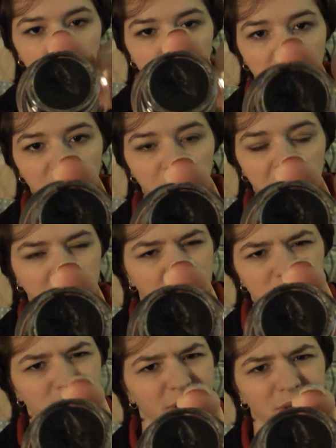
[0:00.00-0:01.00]
And everybody
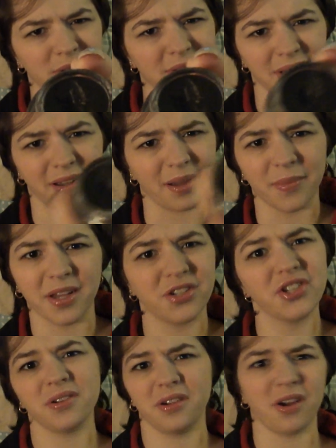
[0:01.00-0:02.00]
knows what it looks like. I'm not
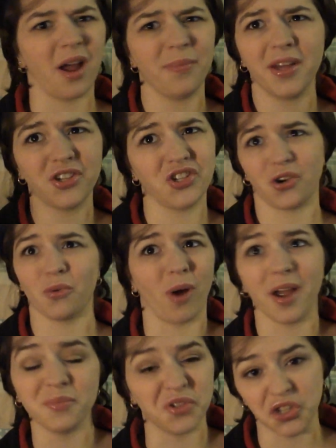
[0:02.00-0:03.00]
sure why
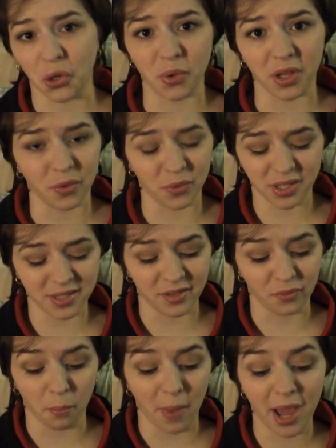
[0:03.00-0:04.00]
I'm showing you. It doesn't
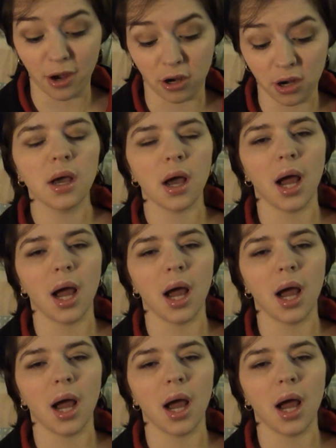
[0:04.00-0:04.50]
even matter.